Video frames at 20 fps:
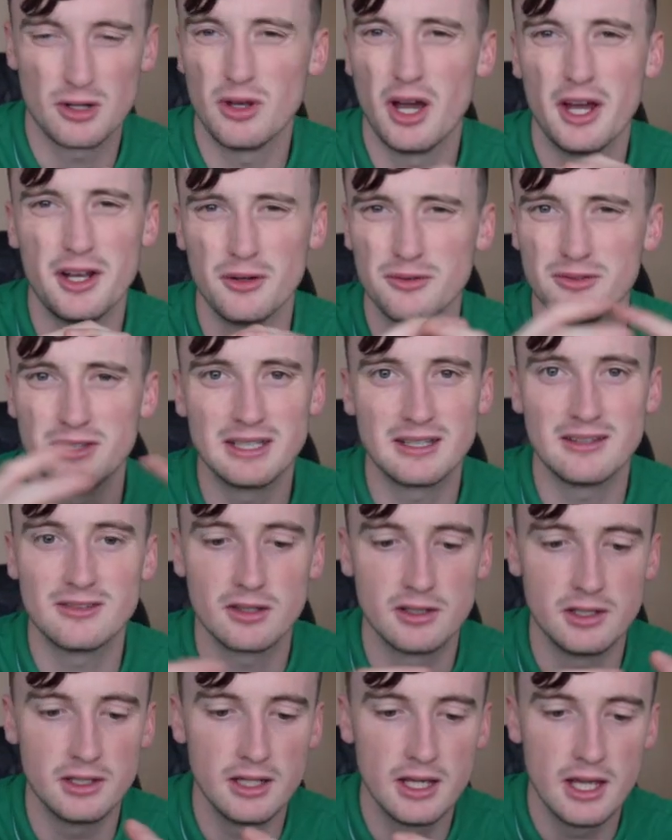I don't think he's
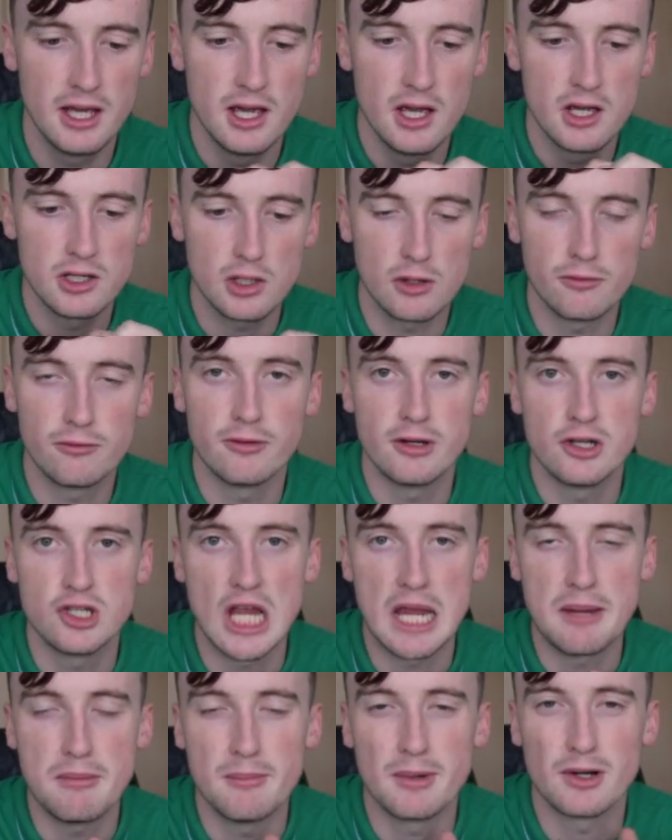going to go for a
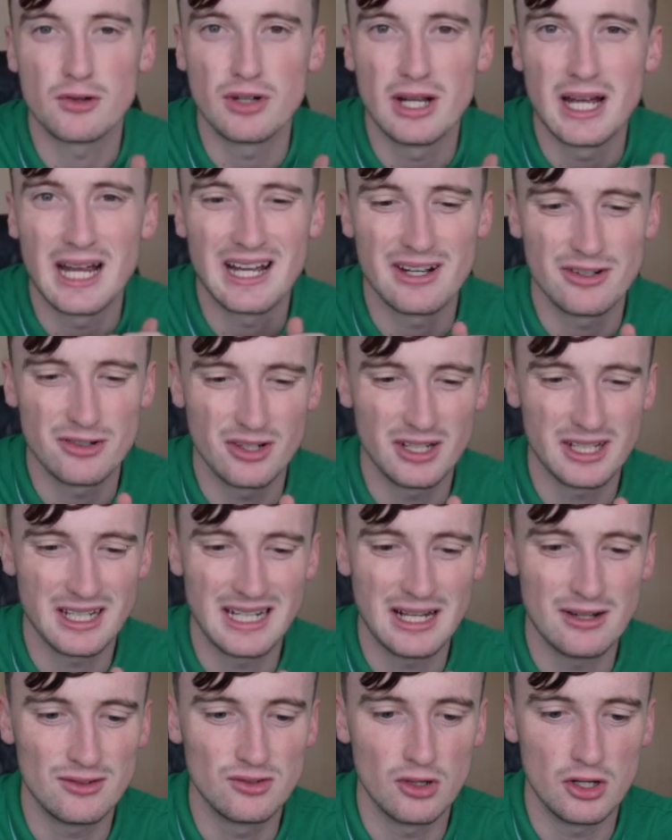Jamie McGrath or like an
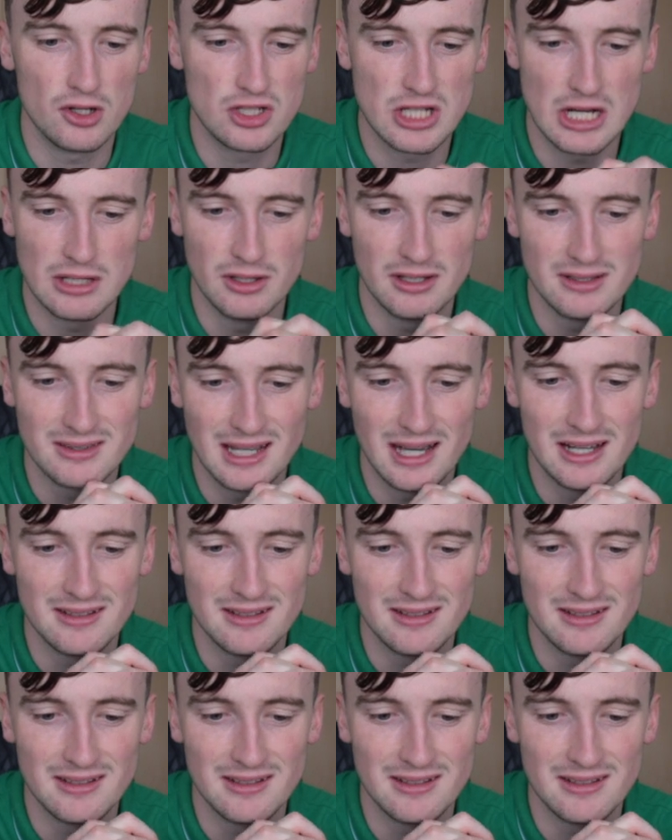outside shout like that.